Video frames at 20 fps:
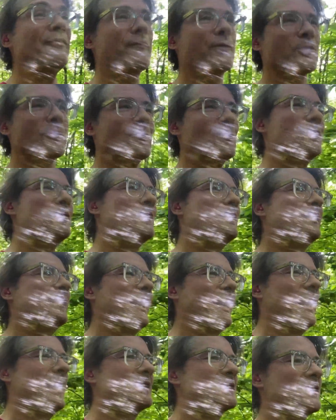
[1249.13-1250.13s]
through
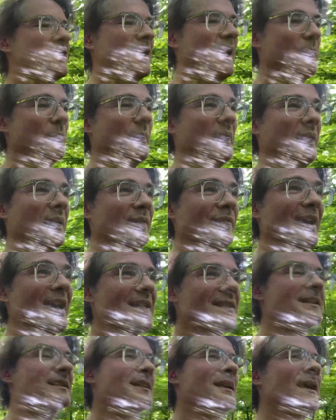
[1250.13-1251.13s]
as the campaign
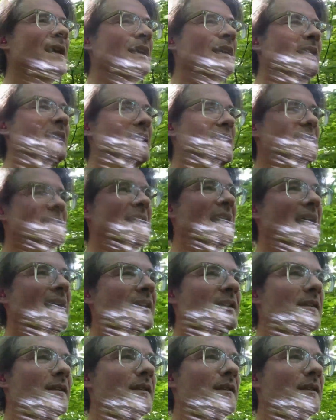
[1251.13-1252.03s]
advanced is that